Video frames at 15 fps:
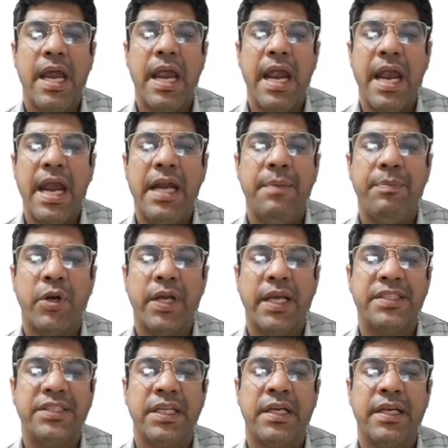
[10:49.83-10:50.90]
and
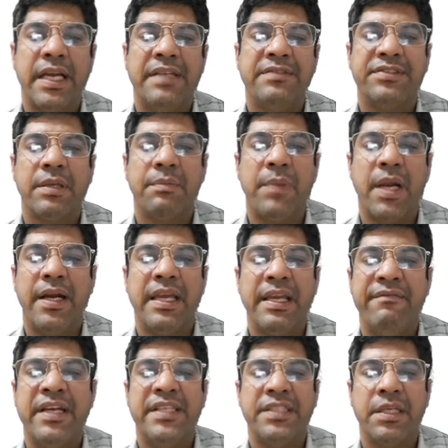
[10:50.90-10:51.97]
protection against the blood
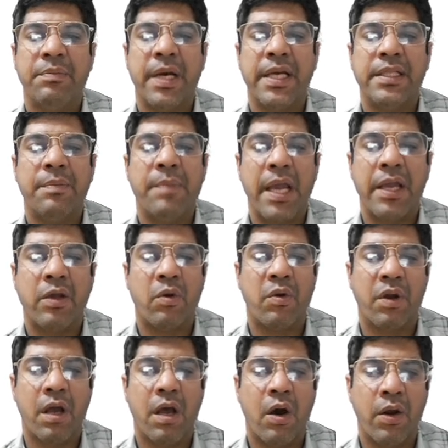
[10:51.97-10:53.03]
invasion by the
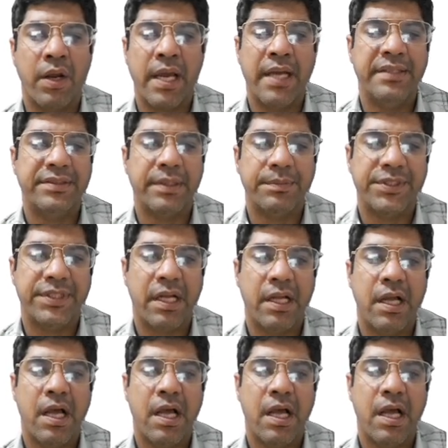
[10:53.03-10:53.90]
microorganisms.